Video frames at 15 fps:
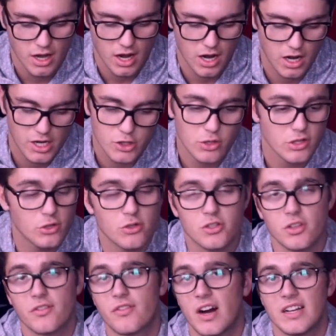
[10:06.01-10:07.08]
You can
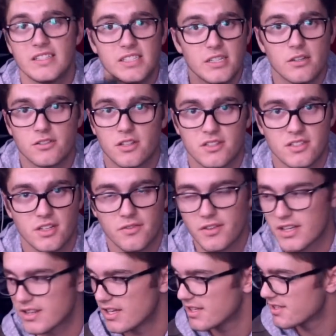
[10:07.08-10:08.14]
usually find deals on stuff
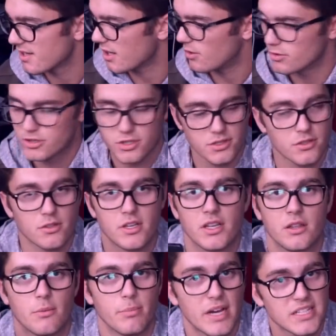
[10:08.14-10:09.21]
like this. Like, I was just looking
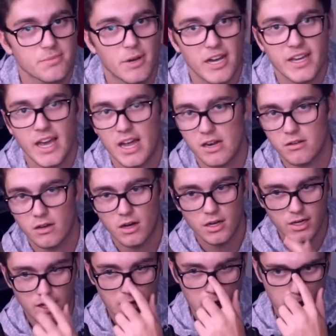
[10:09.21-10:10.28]
in the Best Buy
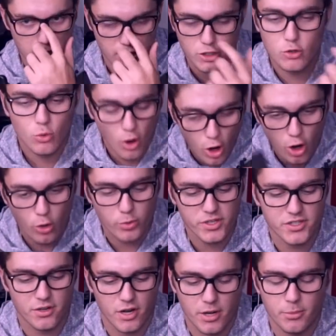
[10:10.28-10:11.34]
catalog. You
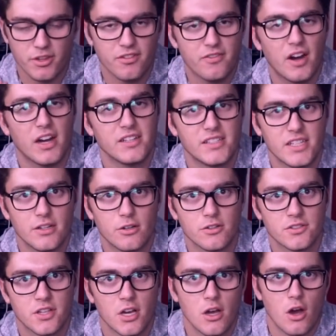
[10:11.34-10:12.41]
always are able to find
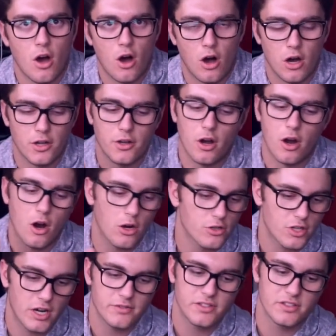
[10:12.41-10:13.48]
deals on hard
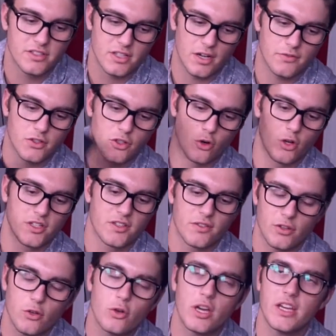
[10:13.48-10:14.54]
drives and stuff, so
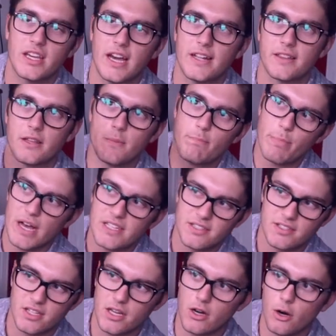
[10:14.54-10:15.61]
as you can get the
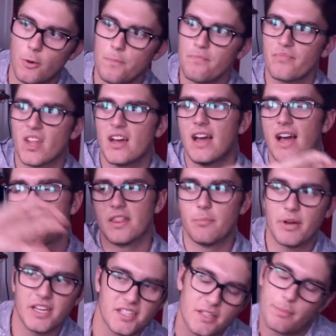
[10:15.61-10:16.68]
best deal and the
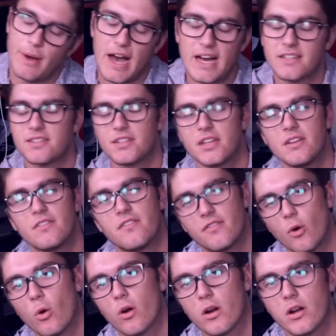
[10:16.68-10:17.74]
biggest capacity
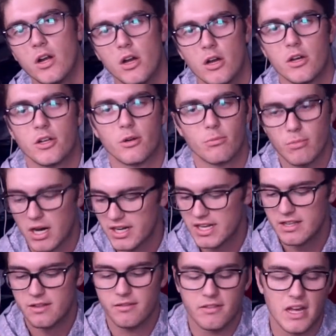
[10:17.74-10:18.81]
for your
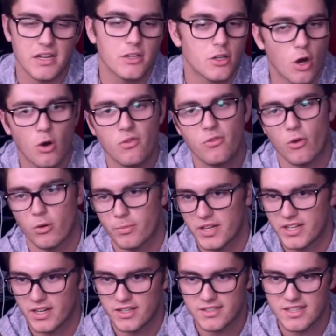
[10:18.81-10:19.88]
money, then go for it,
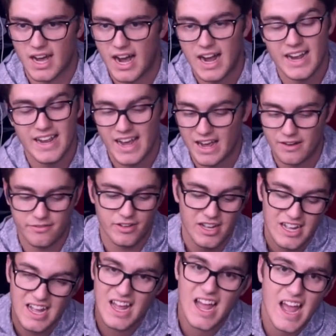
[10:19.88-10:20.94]
because I have
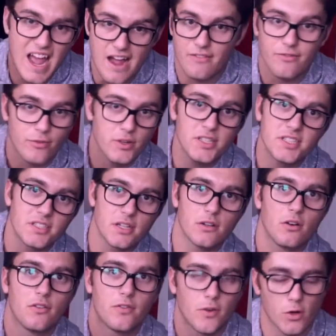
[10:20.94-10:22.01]
every
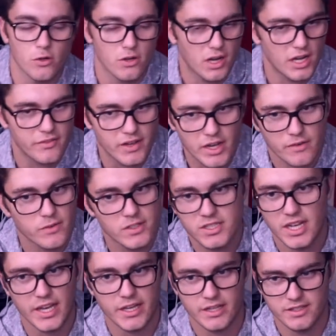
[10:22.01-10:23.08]
single photo I've ever
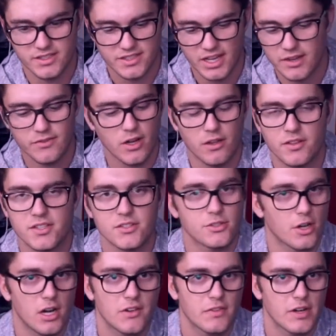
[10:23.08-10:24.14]
taken saved on this
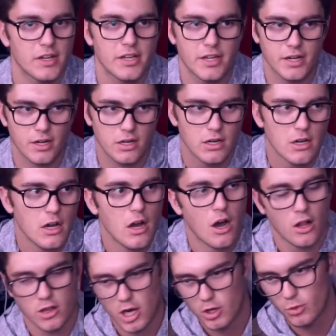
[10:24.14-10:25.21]
drive right here,
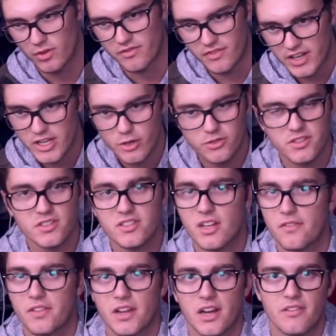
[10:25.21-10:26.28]
along with videos and
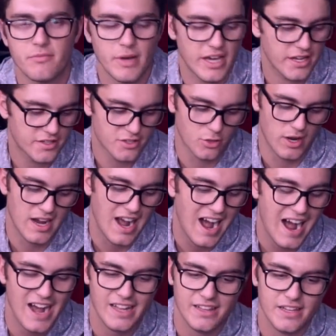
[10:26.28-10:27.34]
stuff that I've made, so I
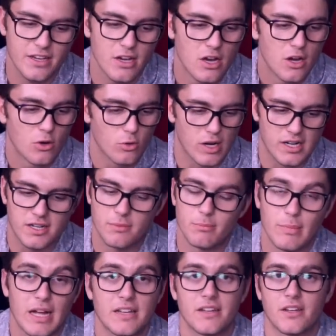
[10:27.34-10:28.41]
highly
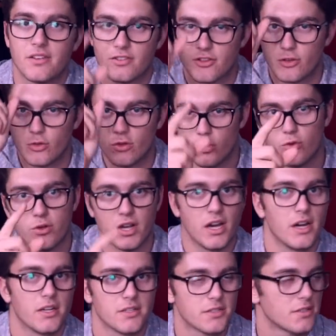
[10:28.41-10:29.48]
recommend it to you
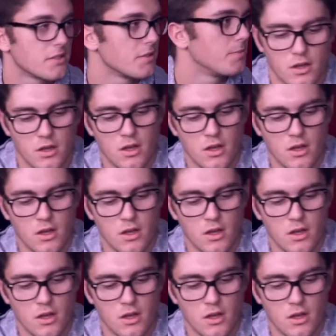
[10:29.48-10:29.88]
guys.